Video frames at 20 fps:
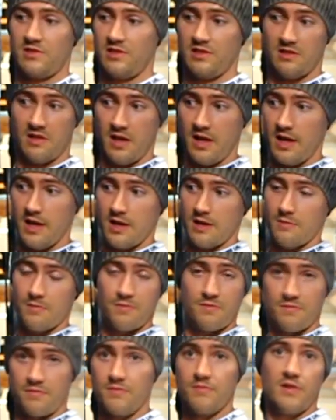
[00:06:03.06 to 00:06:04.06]
it's,
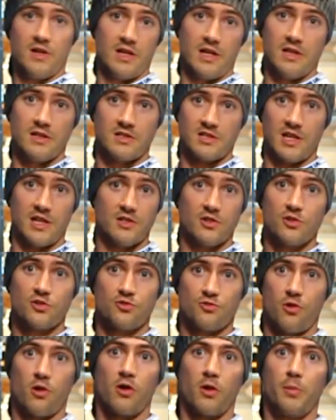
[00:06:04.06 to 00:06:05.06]
well, they say it's a
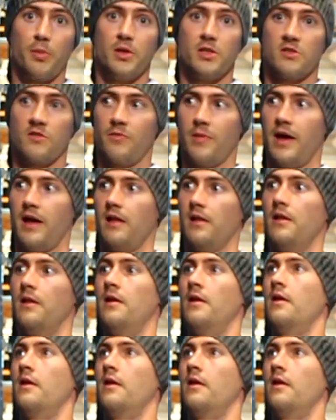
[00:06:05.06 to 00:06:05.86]
stronger piece of metal.